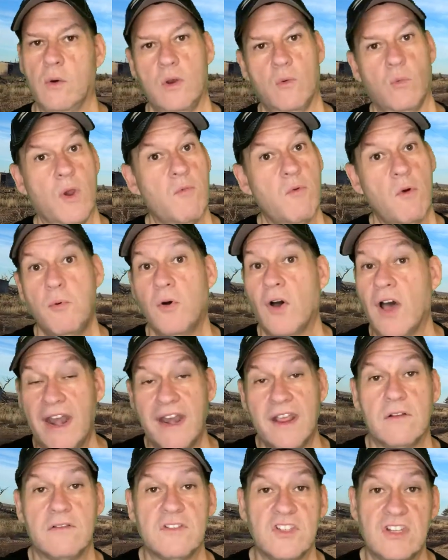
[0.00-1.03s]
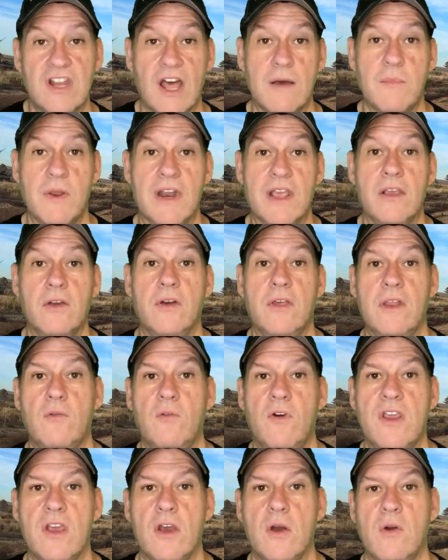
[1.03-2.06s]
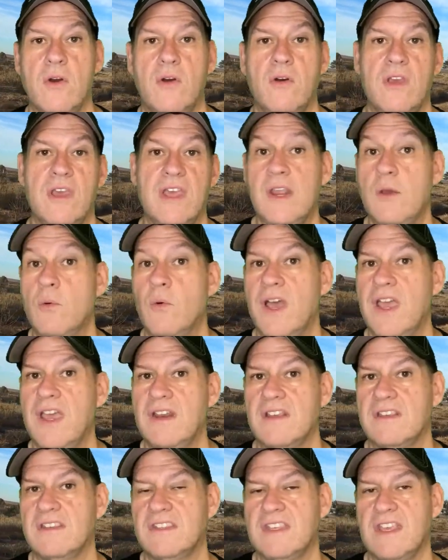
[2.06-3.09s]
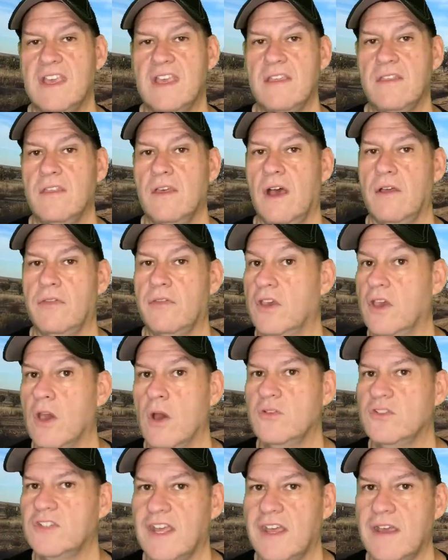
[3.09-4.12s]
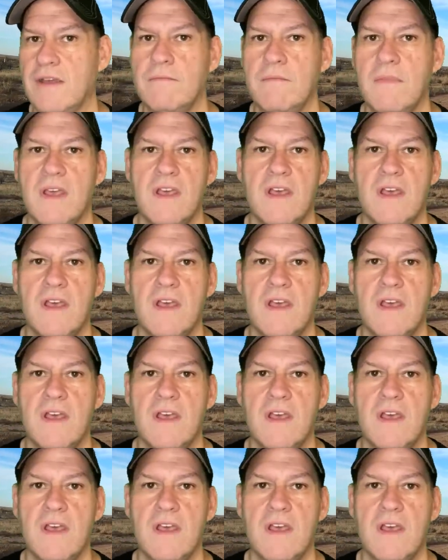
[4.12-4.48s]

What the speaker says: And we were planning on stopping in Glenrio anyway to see the ghost town.